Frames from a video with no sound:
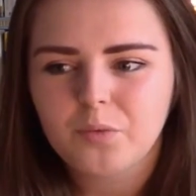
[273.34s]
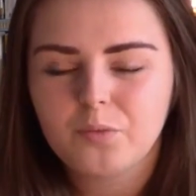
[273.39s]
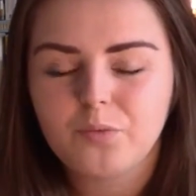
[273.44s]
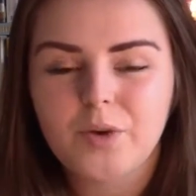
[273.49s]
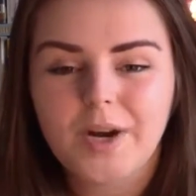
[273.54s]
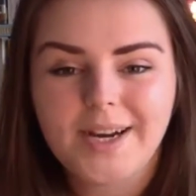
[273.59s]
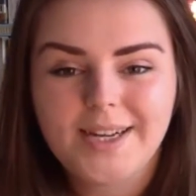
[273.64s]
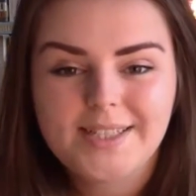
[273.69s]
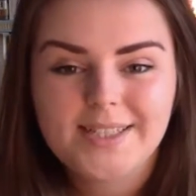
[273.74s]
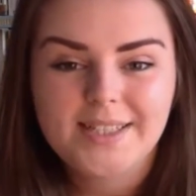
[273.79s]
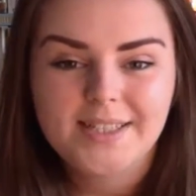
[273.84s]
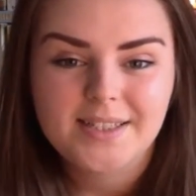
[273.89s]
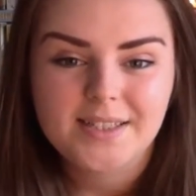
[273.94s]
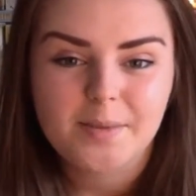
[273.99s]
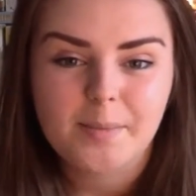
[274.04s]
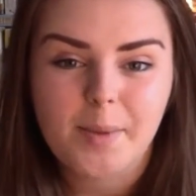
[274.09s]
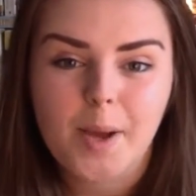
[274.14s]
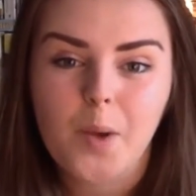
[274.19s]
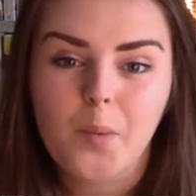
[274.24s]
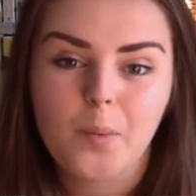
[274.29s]
writings
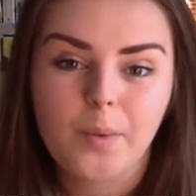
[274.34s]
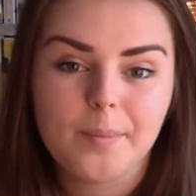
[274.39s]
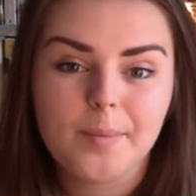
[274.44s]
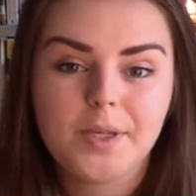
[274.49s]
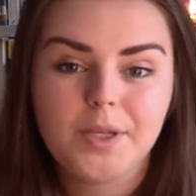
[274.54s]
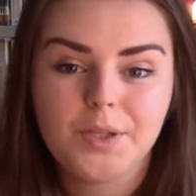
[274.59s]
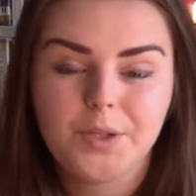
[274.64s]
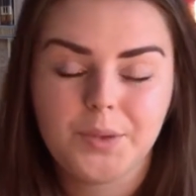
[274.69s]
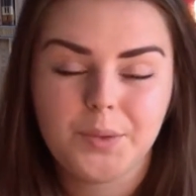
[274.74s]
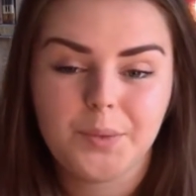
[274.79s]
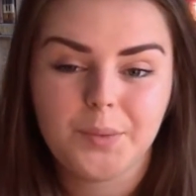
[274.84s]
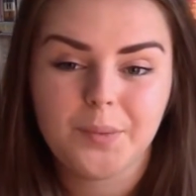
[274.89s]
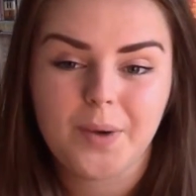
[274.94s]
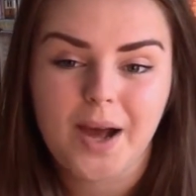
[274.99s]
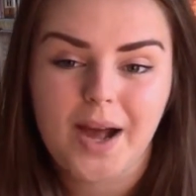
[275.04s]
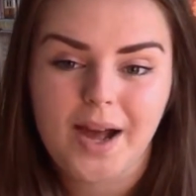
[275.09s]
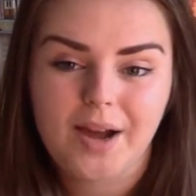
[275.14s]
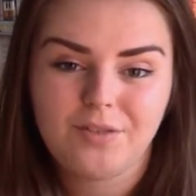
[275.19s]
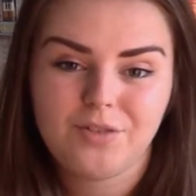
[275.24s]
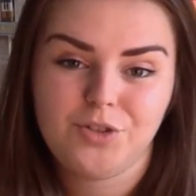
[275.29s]
about women who
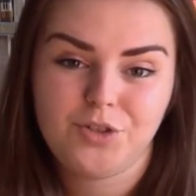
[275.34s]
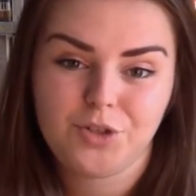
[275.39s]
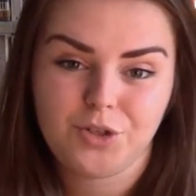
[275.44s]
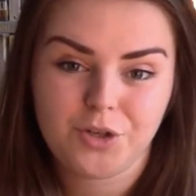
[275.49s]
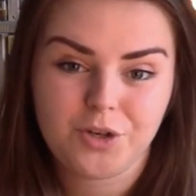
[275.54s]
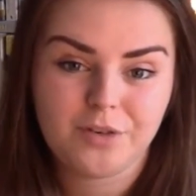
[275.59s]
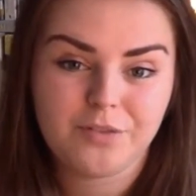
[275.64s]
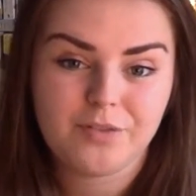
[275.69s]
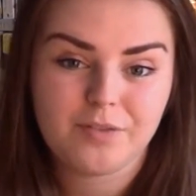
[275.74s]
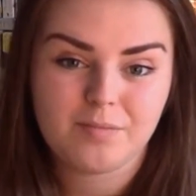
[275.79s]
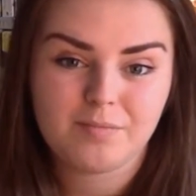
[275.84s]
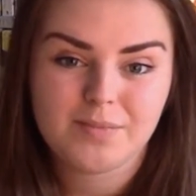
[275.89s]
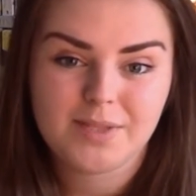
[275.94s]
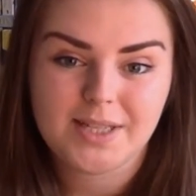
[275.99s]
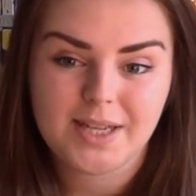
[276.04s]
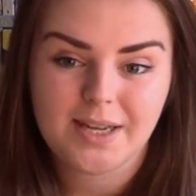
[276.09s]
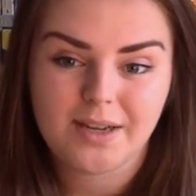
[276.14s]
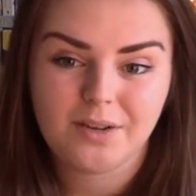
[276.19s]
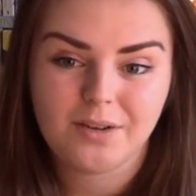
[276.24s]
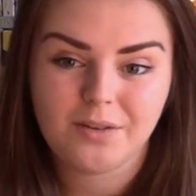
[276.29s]
are unsure of
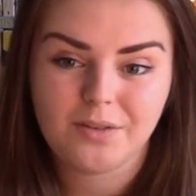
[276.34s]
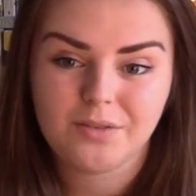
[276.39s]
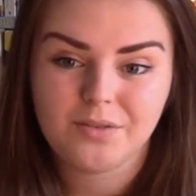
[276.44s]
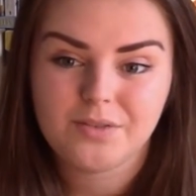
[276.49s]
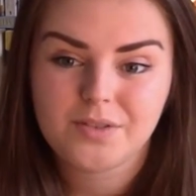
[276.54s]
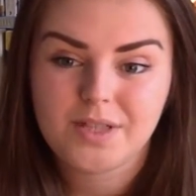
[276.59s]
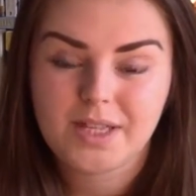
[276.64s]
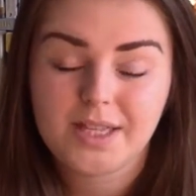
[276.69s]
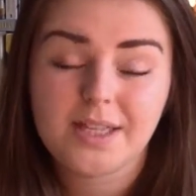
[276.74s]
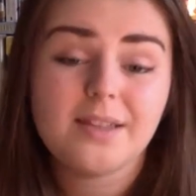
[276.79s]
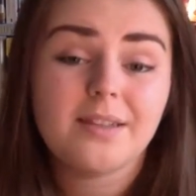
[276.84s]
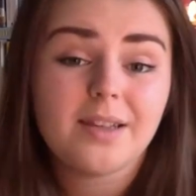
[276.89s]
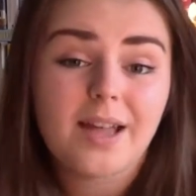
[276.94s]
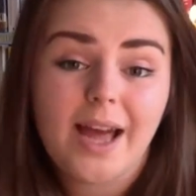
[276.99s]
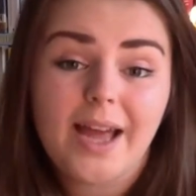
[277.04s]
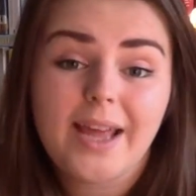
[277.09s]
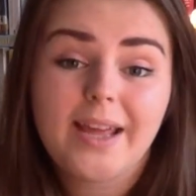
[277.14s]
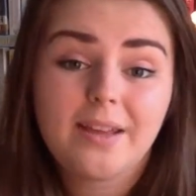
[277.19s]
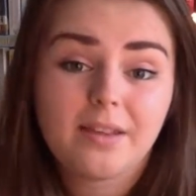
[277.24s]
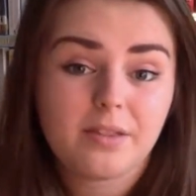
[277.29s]
themselves, things
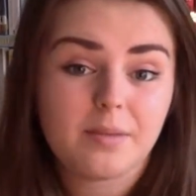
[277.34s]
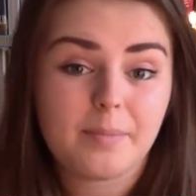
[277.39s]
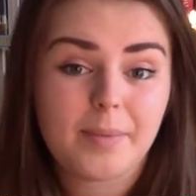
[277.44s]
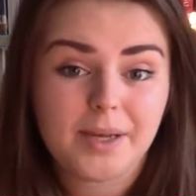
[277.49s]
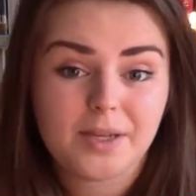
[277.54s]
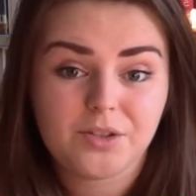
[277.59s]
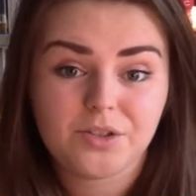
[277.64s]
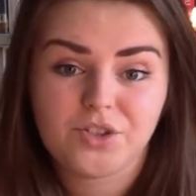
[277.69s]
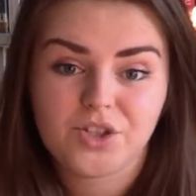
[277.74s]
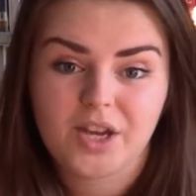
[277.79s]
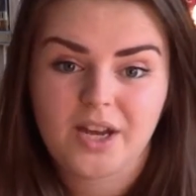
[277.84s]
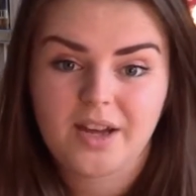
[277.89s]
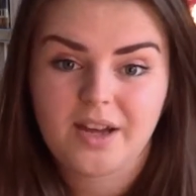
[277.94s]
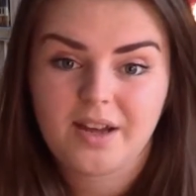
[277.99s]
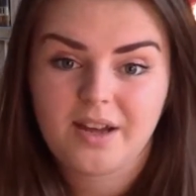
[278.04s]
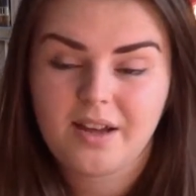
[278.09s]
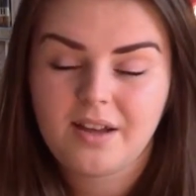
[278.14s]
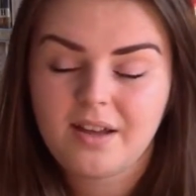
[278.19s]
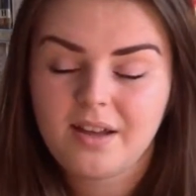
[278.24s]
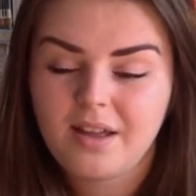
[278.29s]
like the bell
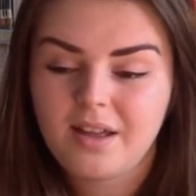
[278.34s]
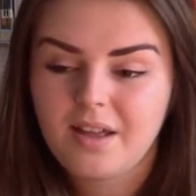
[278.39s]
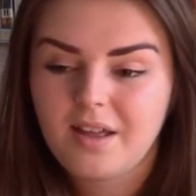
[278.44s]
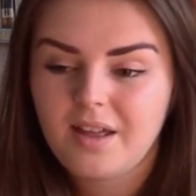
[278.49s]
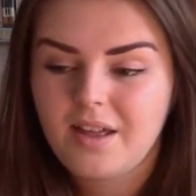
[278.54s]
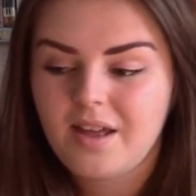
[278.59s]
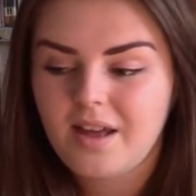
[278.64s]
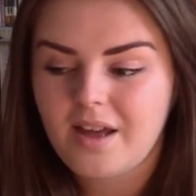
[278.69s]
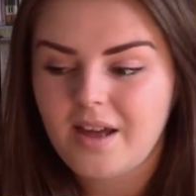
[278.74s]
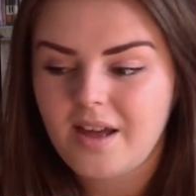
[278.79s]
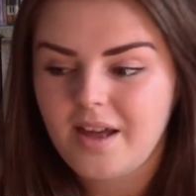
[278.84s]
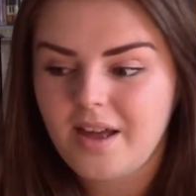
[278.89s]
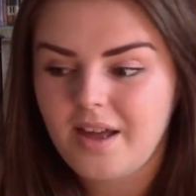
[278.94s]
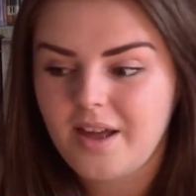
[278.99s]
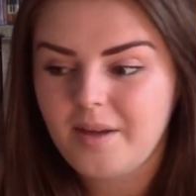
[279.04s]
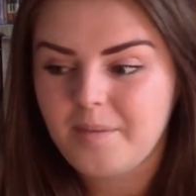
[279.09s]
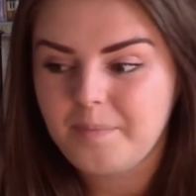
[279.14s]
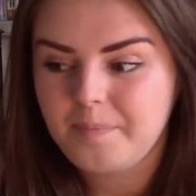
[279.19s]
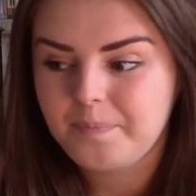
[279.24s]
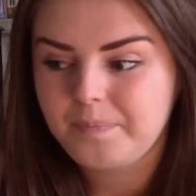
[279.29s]
jar.
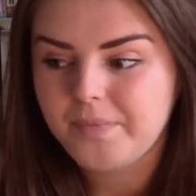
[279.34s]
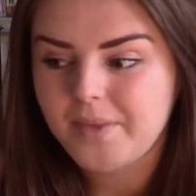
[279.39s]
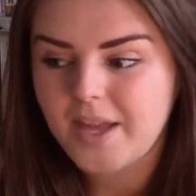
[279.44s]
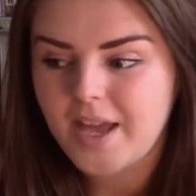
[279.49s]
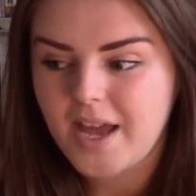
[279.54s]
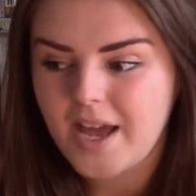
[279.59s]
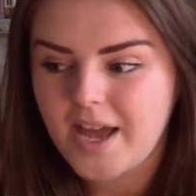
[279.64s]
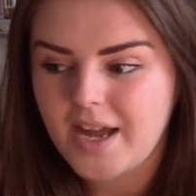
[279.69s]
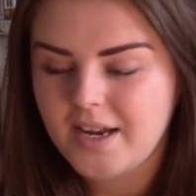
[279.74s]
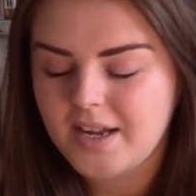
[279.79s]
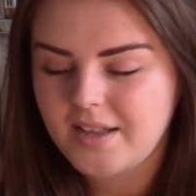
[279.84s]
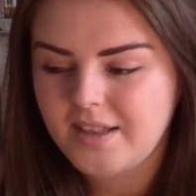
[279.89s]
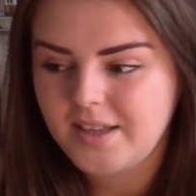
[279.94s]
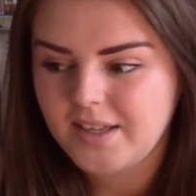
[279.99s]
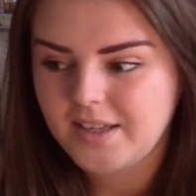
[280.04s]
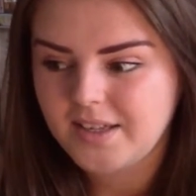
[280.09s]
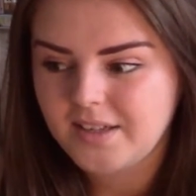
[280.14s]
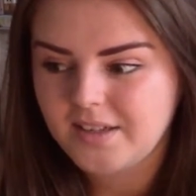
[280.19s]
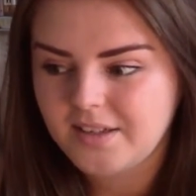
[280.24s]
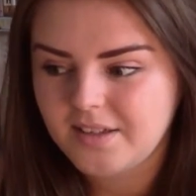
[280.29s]
And I
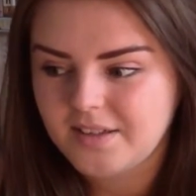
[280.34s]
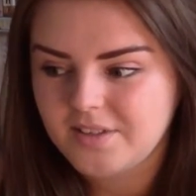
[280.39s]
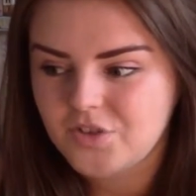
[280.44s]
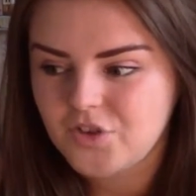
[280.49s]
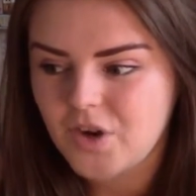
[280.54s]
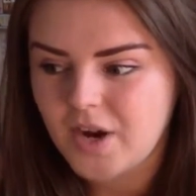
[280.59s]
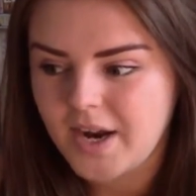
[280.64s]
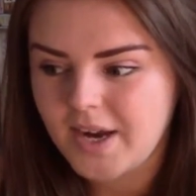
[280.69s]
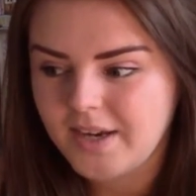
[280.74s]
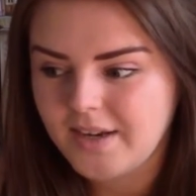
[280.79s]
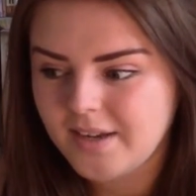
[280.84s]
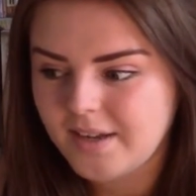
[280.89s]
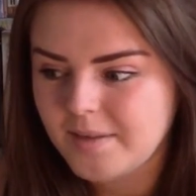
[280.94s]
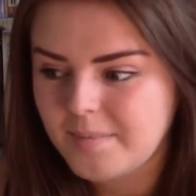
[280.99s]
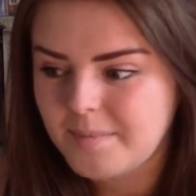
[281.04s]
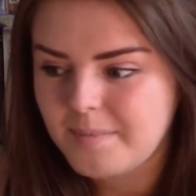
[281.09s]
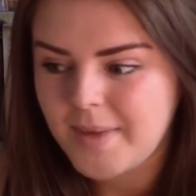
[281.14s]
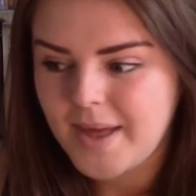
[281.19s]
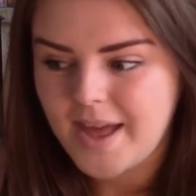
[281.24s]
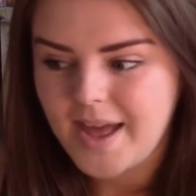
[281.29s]
think trying to
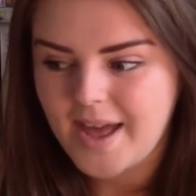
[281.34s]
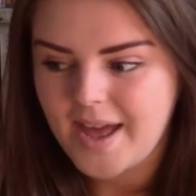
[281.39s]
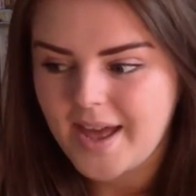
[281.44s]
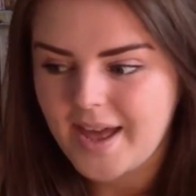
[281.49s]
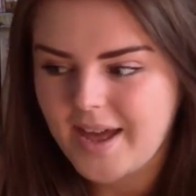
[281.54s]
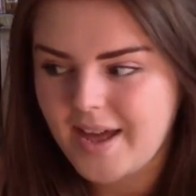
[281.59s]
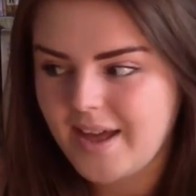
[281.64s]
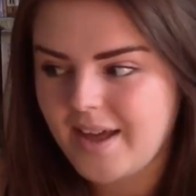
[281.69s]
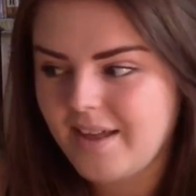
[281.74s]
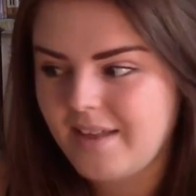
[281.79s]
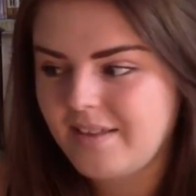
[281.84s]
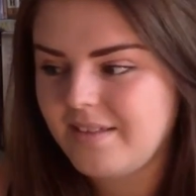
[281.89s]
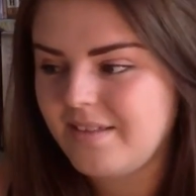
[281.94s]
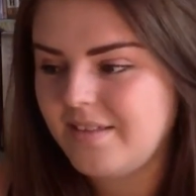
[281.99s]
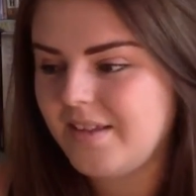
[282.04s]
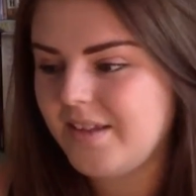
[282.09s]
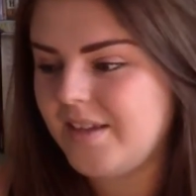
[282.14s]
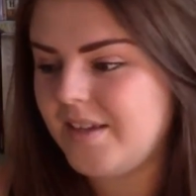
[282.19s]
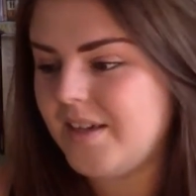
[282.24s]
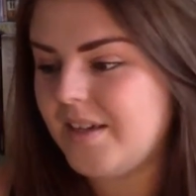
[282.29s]
compare
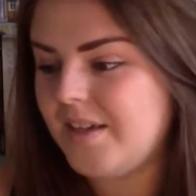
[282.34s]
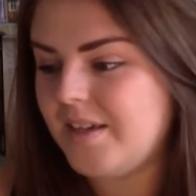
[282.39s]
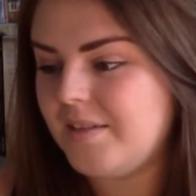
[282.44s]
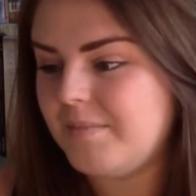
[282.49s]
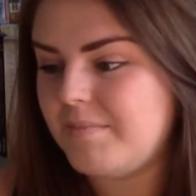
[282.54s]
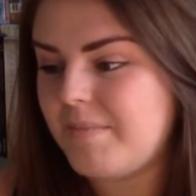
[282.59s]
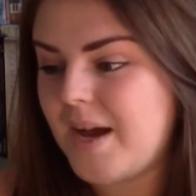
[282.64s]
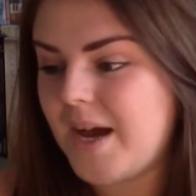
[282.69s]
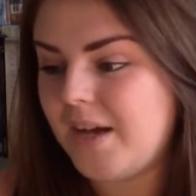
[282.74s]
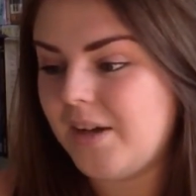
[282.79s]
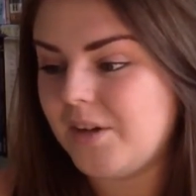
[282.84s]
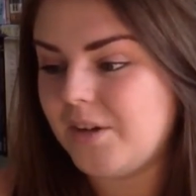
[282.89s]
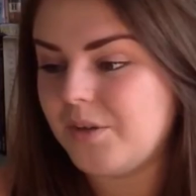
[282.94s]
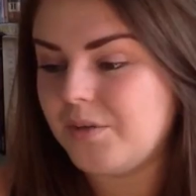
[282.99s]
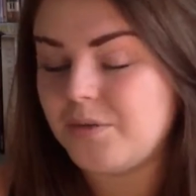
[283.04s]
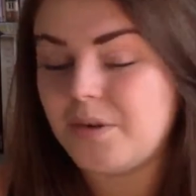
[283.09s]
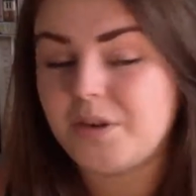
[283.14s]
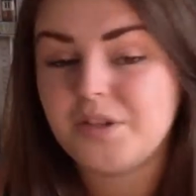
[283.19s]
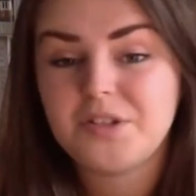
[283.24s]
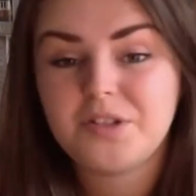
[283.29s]
the Margot
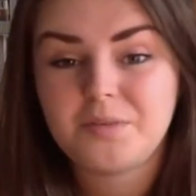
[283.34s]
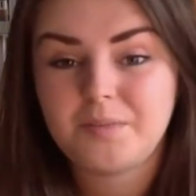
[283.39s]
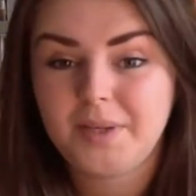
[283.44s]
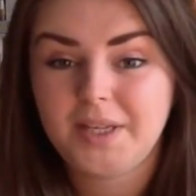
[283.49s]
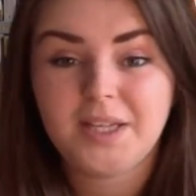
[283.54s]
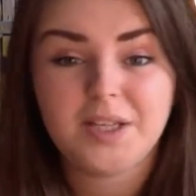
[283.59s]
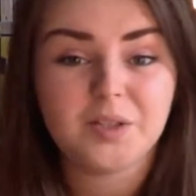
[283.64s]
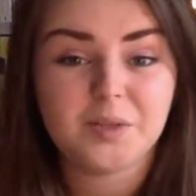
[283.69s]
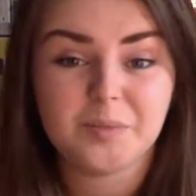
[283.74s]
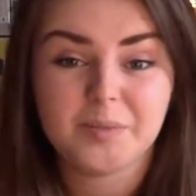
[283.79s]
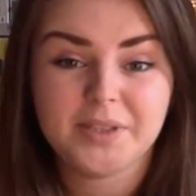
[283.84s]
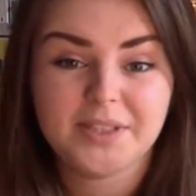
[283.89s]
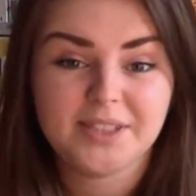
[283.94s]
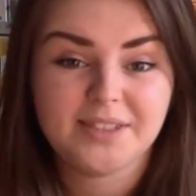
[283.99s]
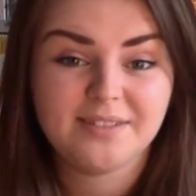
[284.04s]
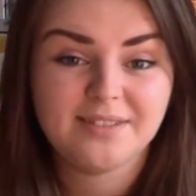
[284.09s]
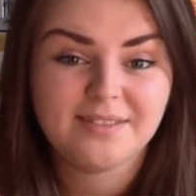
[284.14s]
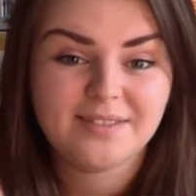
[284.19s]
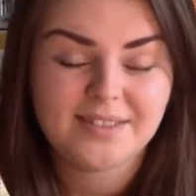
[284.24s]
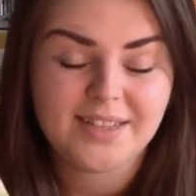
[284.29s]
Roth
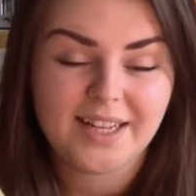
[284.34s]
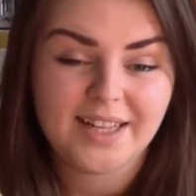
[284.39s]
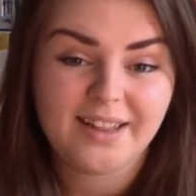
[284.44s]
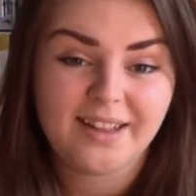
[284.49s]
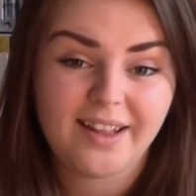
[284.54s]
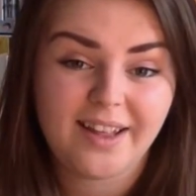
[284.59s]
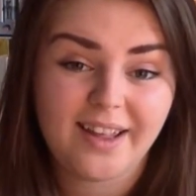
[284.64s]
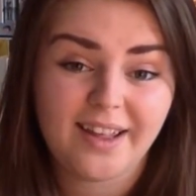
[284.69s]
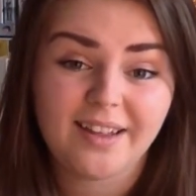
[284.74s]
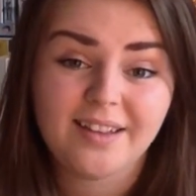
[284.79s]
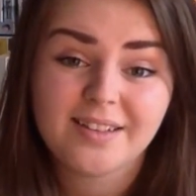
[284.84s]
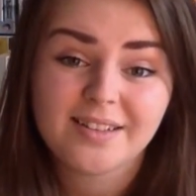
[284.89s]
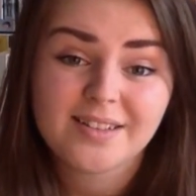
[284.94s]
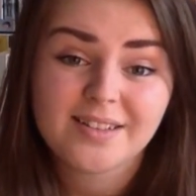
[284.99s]
Spiegelman in this